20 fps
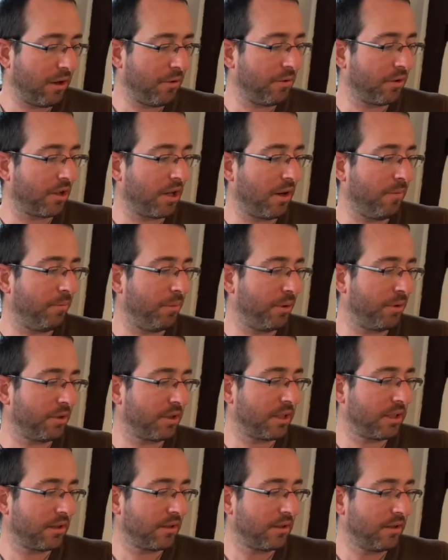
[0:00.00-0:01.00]
compost.
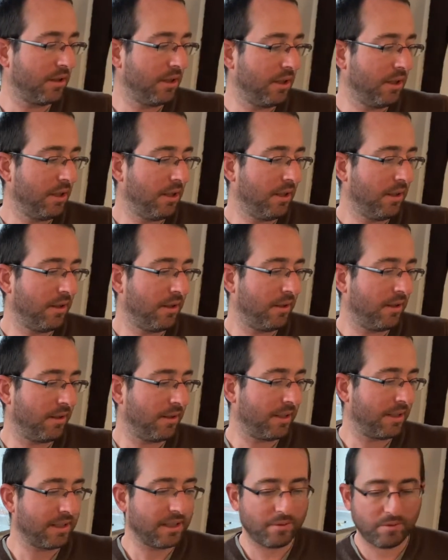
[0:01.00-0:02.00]
It
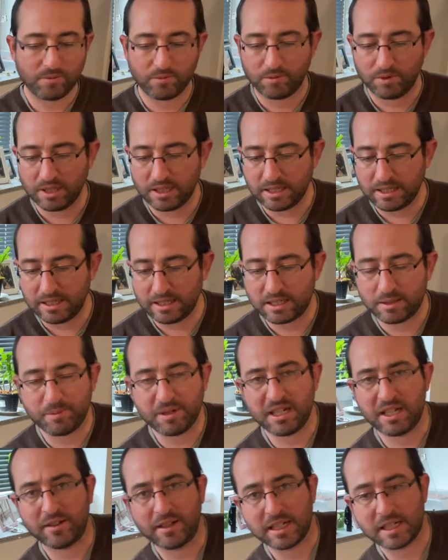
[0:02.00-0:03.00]
doesn't really need to be
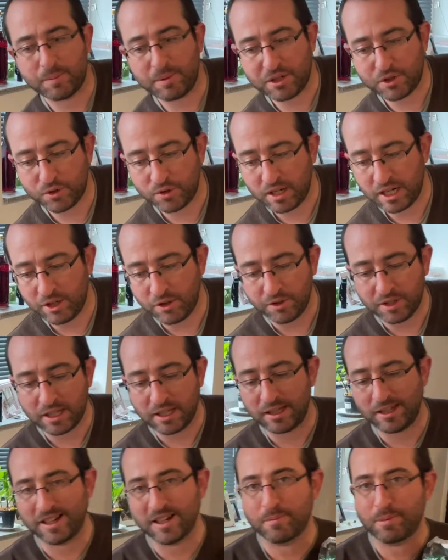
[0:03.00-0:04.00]
anything special. I know that a
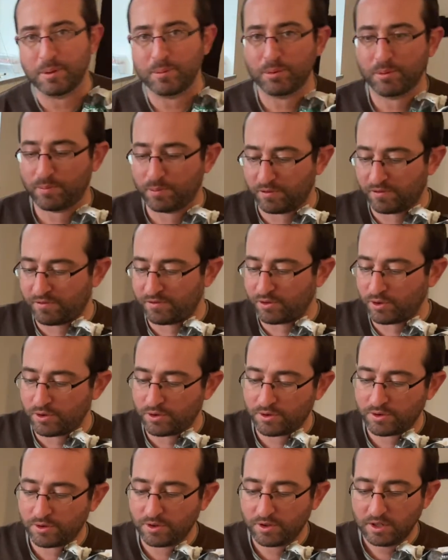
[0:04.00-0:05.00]
lot of people prefer,
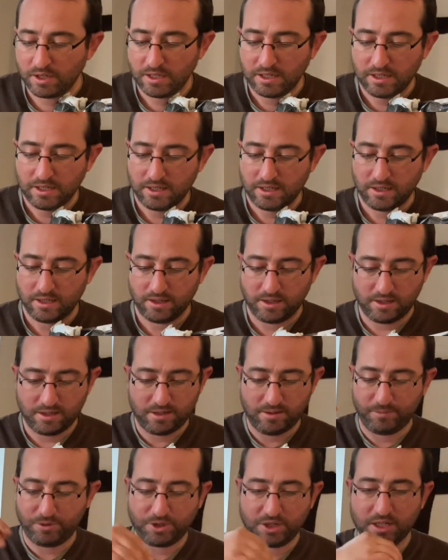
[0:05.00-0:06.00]
I'm
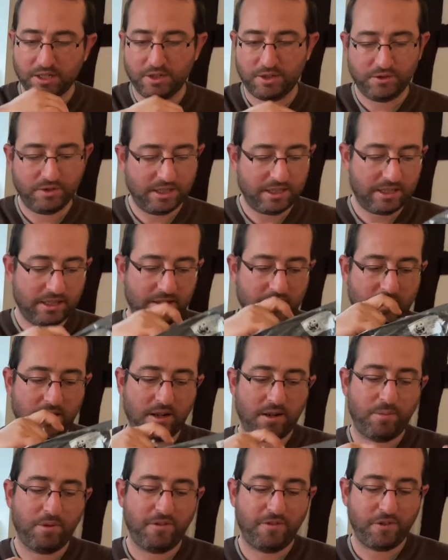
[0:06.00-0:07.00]
just gonna do this,
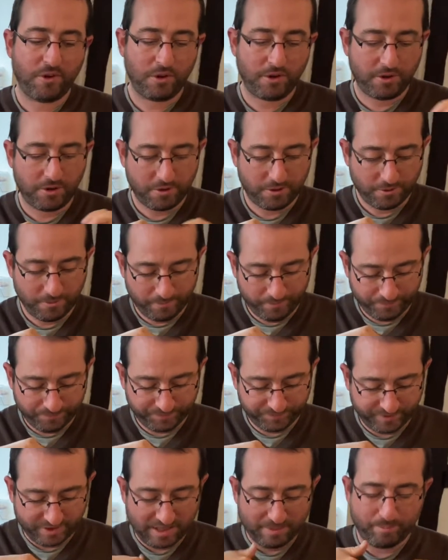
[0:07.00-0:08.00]
prefer
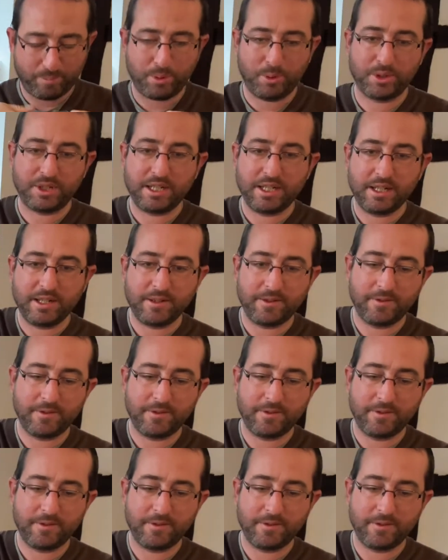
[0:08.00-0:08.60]
putting